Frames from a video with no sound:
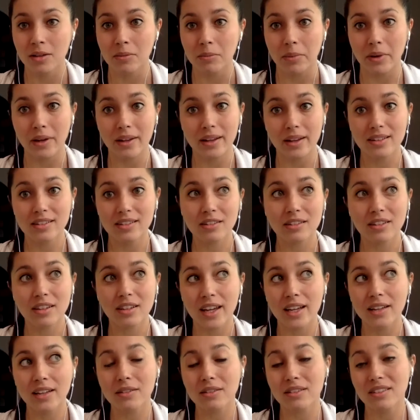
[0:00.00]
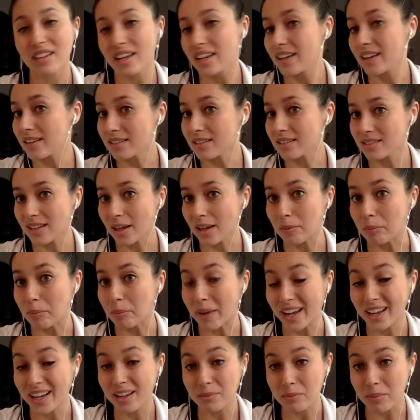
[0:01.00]
but it's okay to take a step
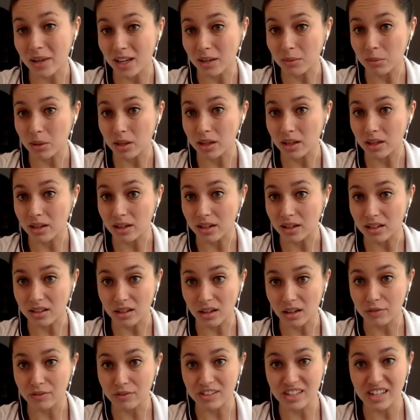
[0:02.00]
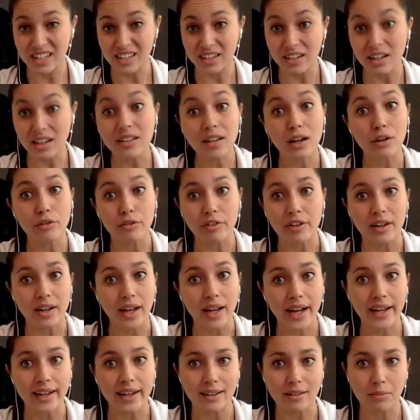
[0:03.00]
back maybe. And obviously not
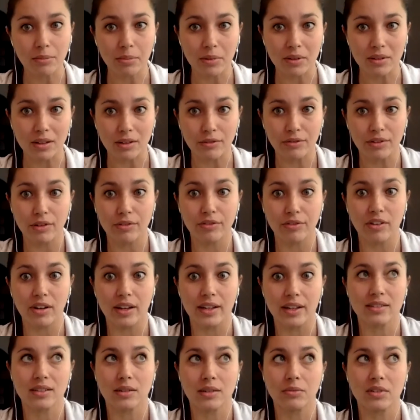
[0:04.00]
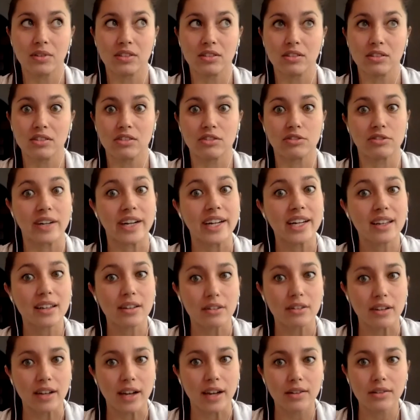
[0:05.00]
overnight, but if you feel like someone's just draining
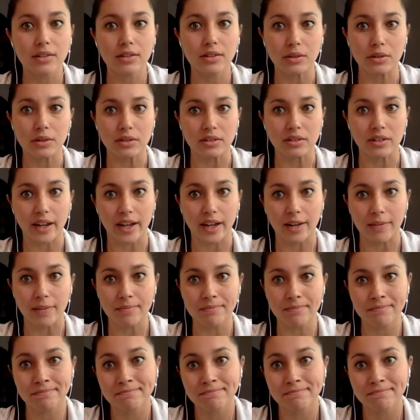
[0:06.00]
you down the whole time.